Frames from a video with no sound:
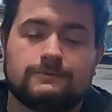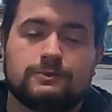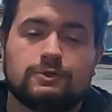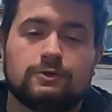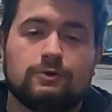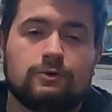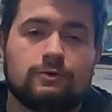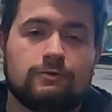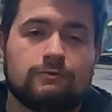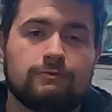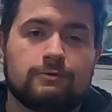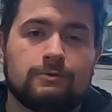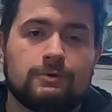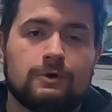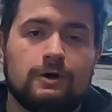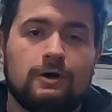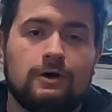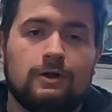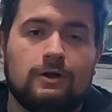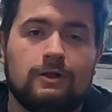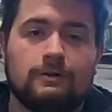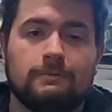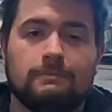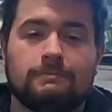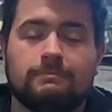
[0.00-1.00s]
So
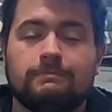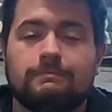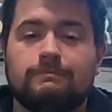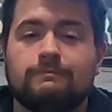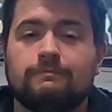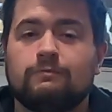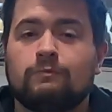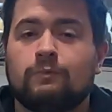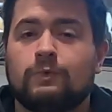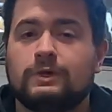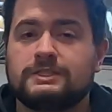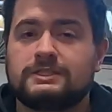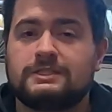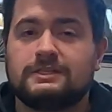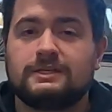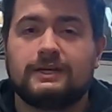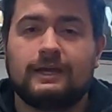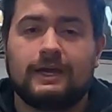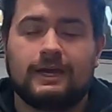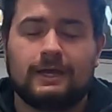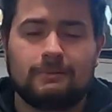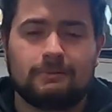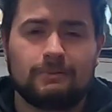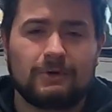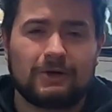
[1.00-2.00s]
overall, once
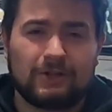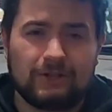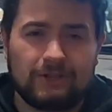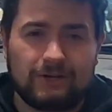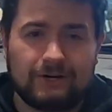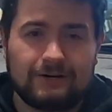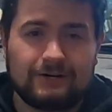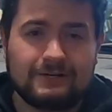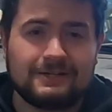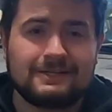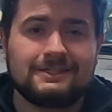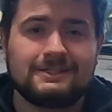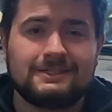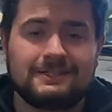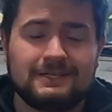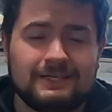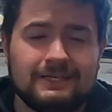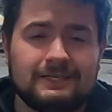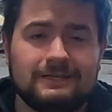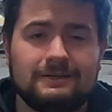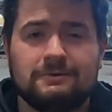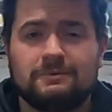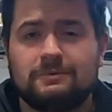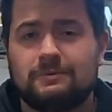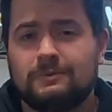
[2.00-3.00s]
again, McLaren
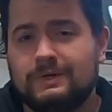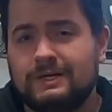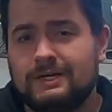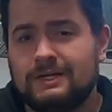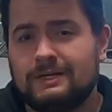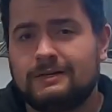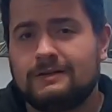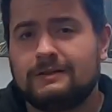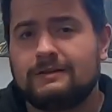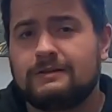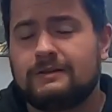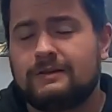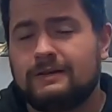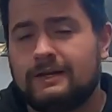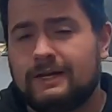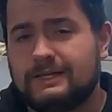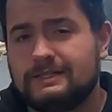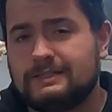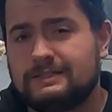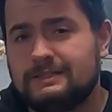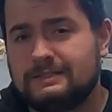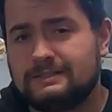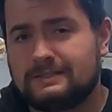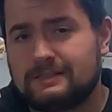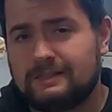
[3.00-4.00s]
did win the
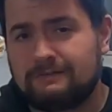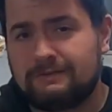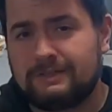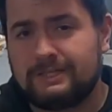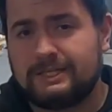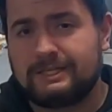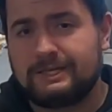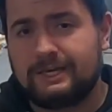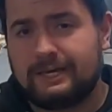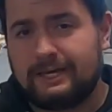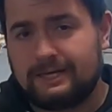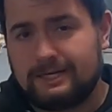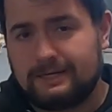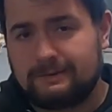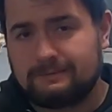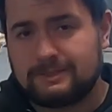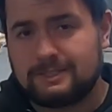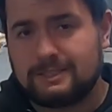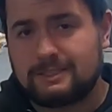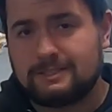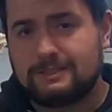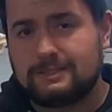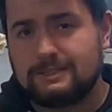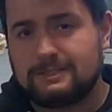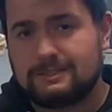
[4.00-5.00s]
1970 Can-Am
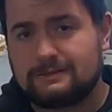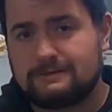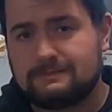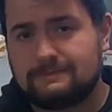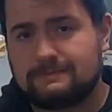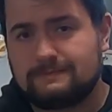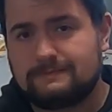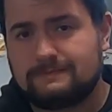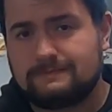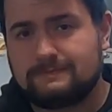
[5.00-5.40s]
series.